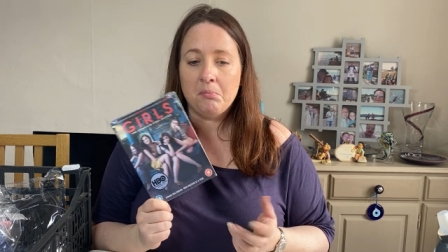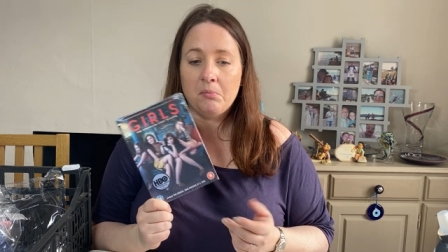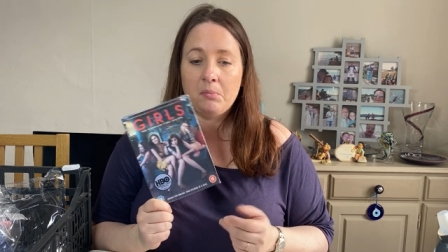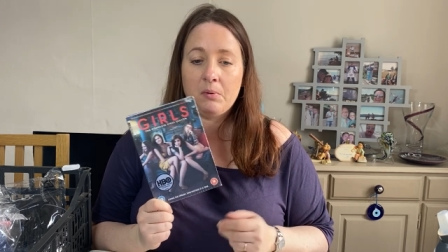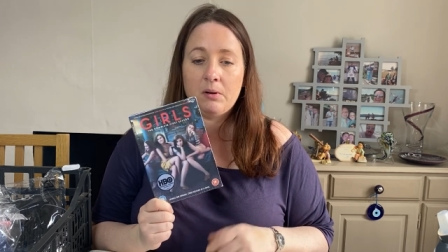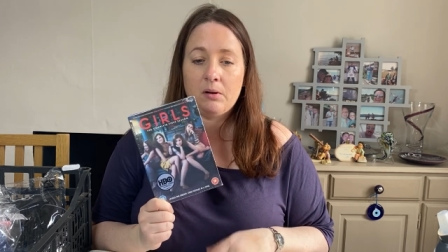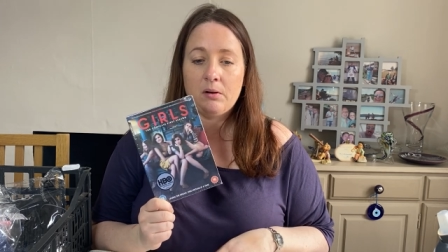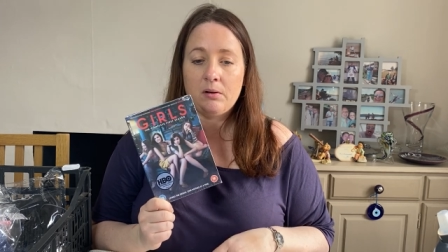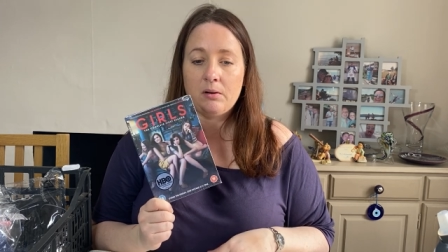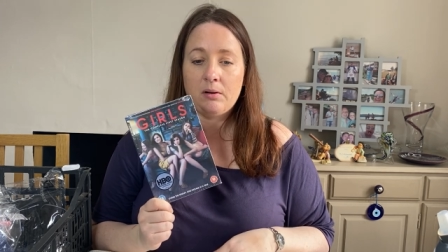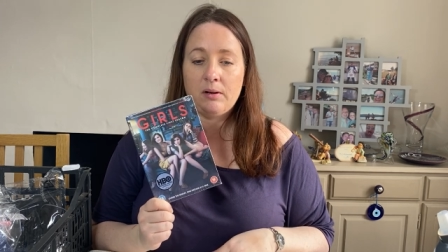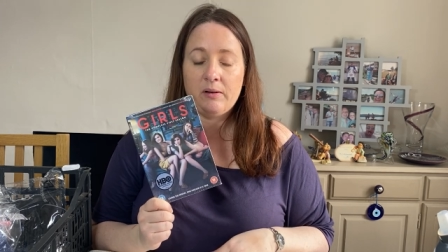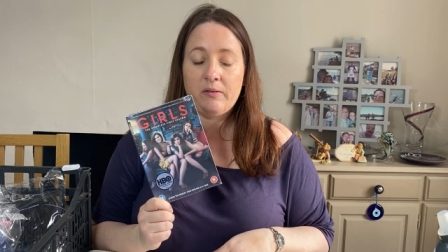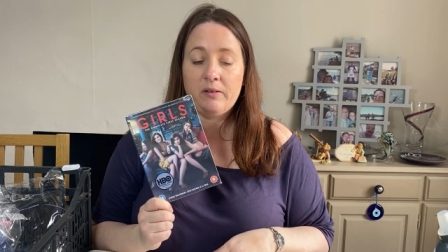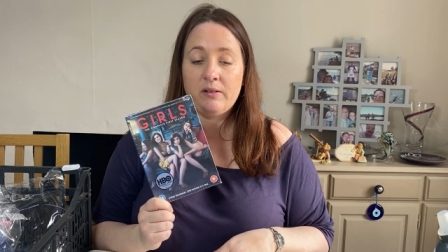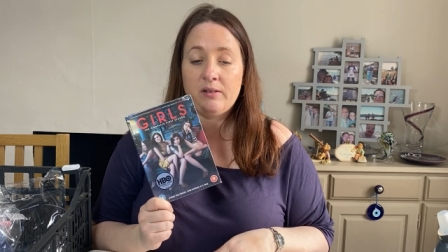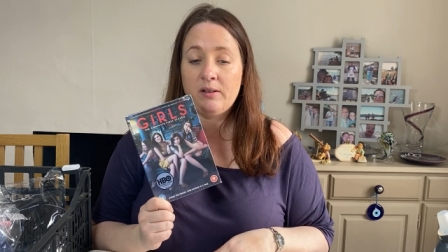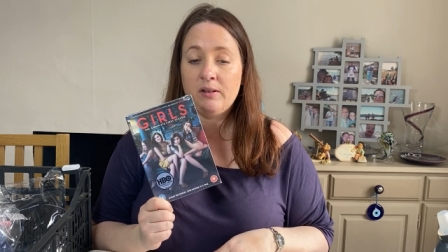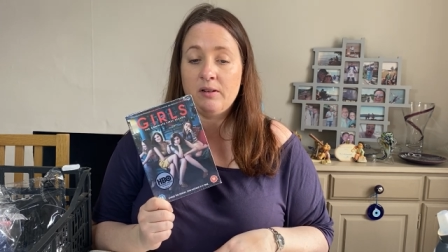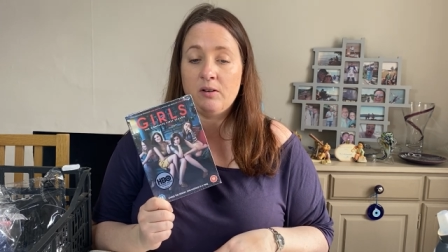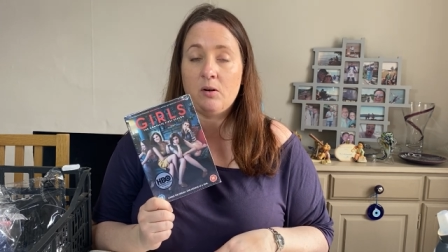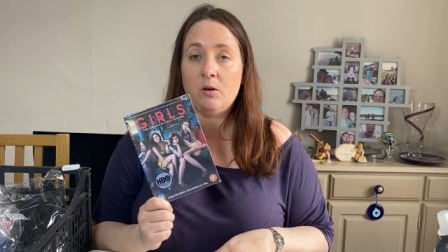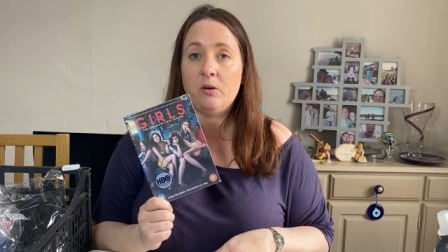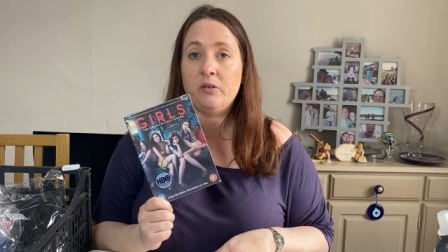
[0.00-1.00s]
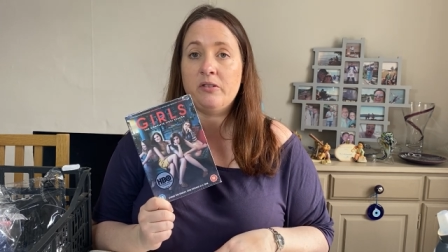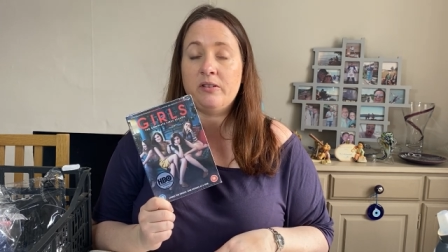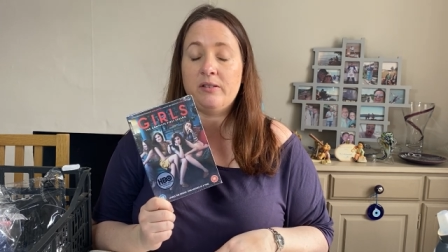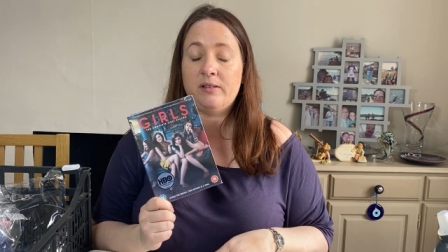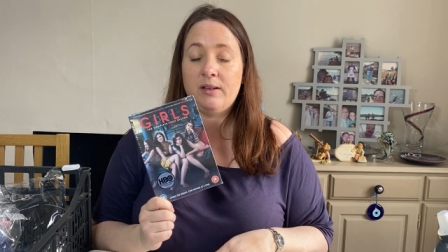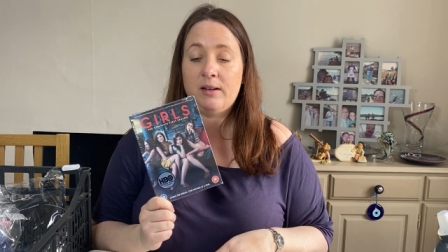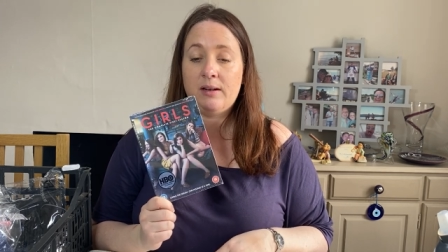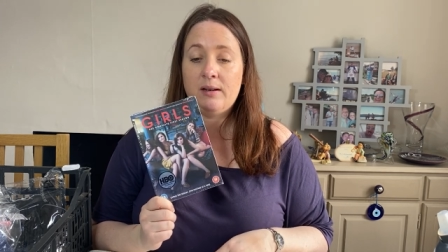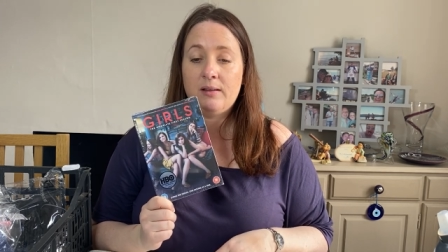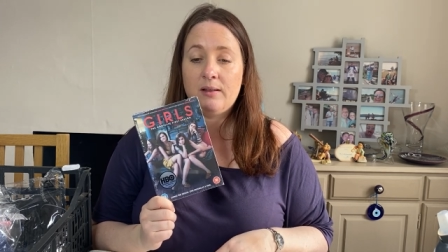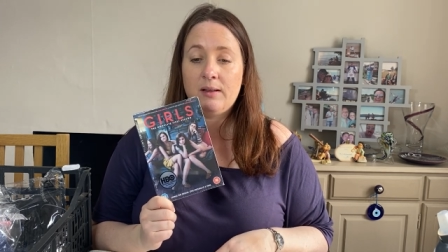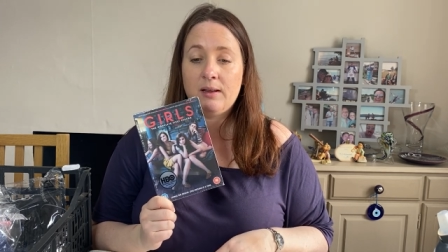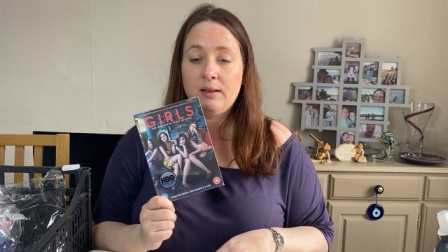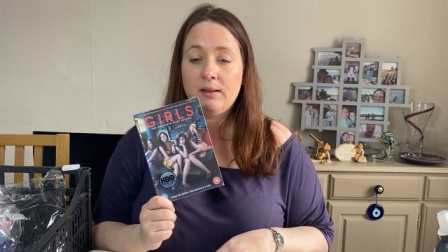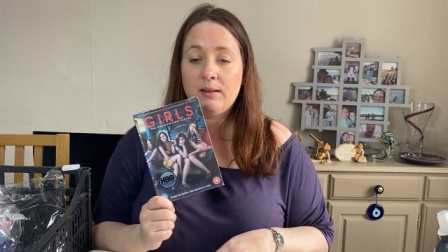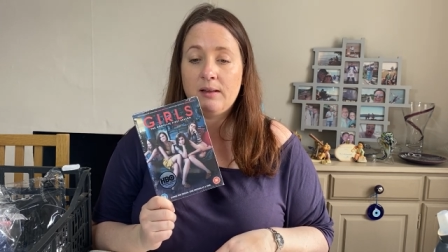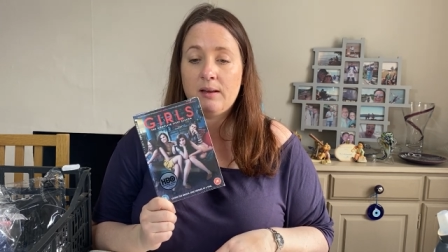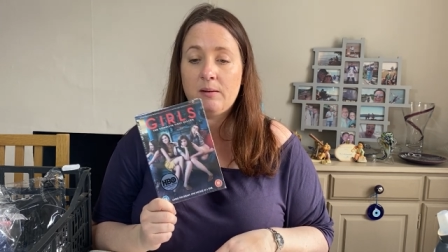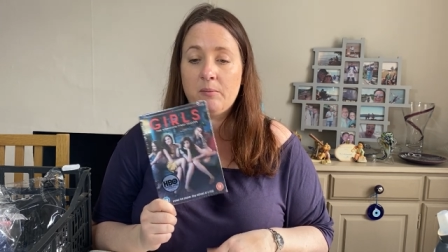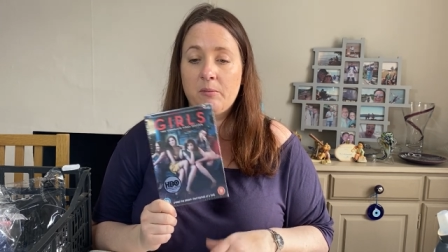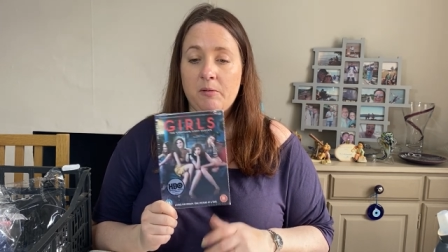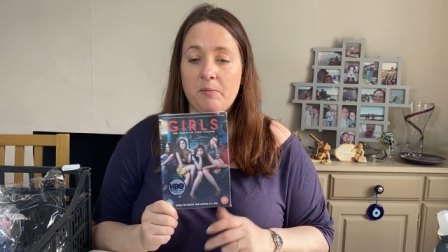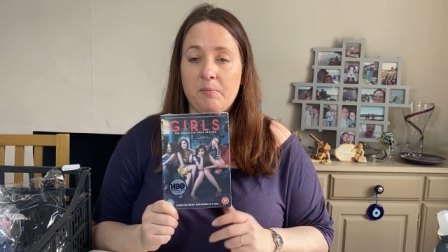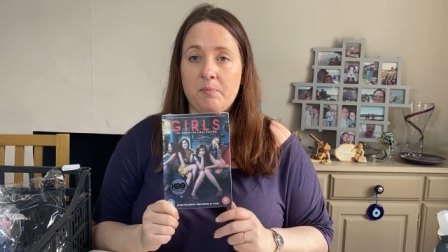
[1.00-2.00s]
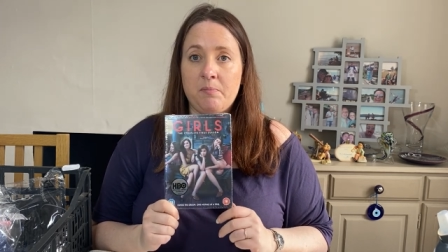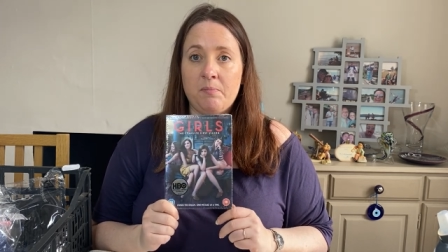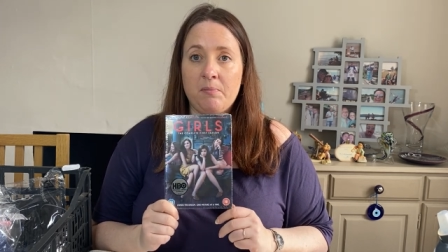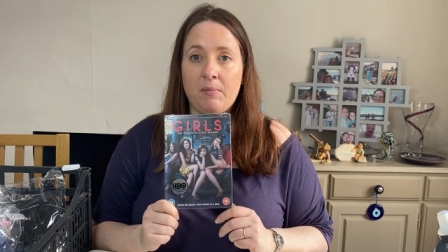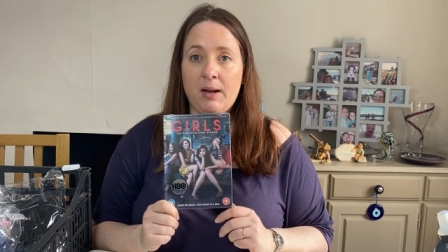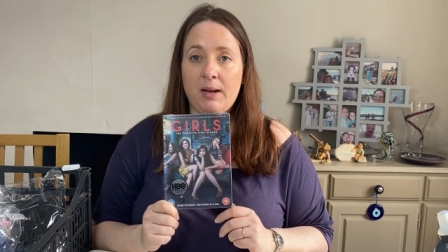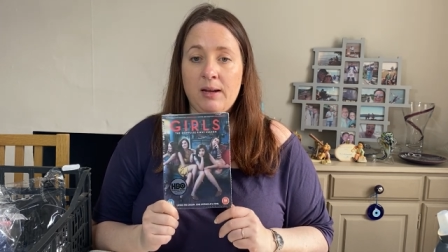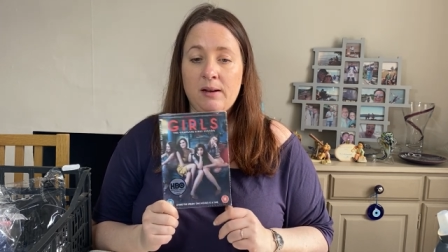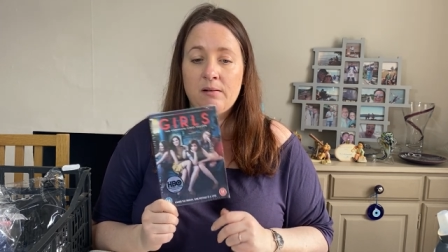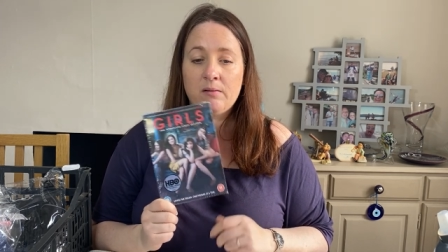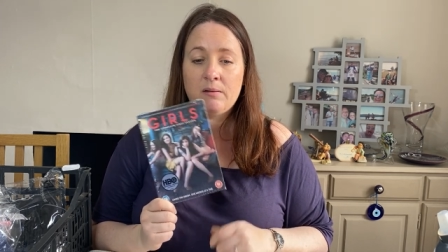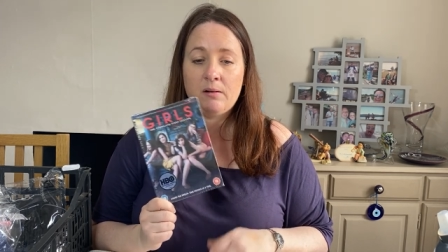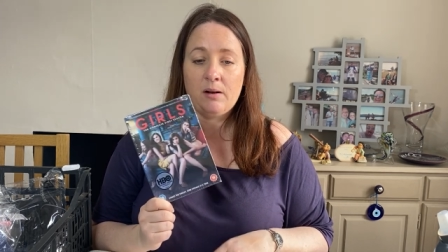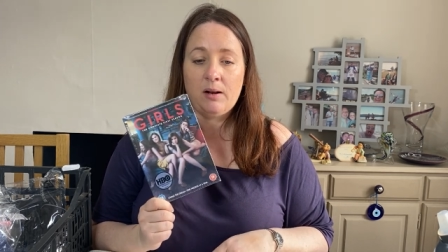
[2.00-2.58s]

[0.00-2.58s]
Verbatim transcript: but if it didn't cost us anything, then we've made